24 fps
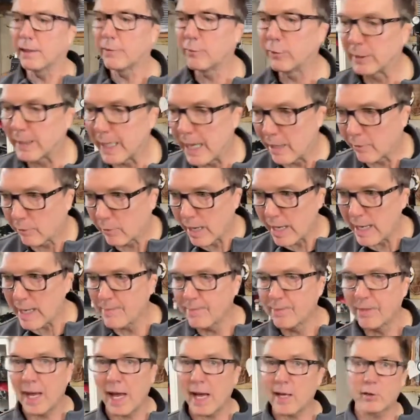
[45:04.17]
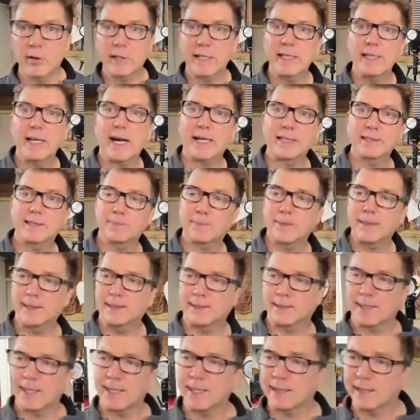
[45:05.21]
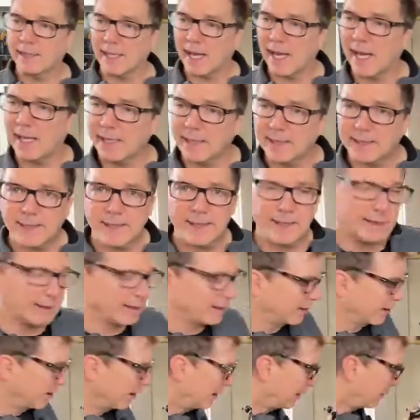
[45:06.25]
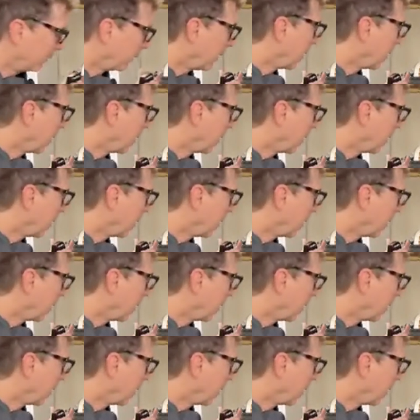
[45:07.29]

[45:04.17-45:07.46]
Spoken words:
I could live with that, right? I don't need high-speed sync, anything